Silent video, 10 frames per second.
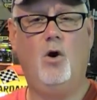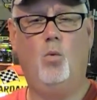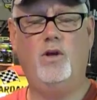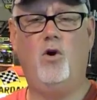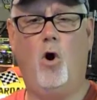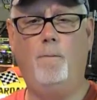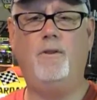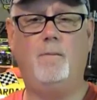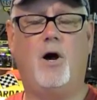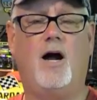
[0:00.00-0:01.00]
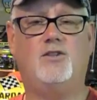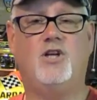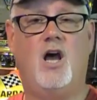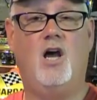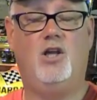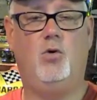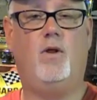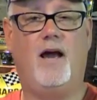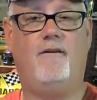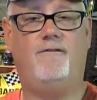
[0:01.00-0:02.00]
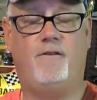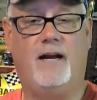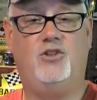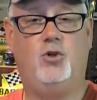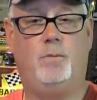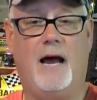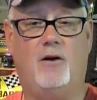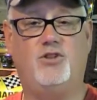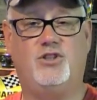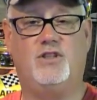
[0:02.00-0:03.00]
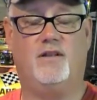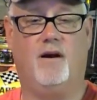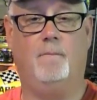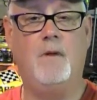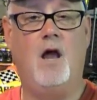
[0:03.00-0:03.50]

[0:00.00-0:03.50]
When you open the box, you will find two pouches in there.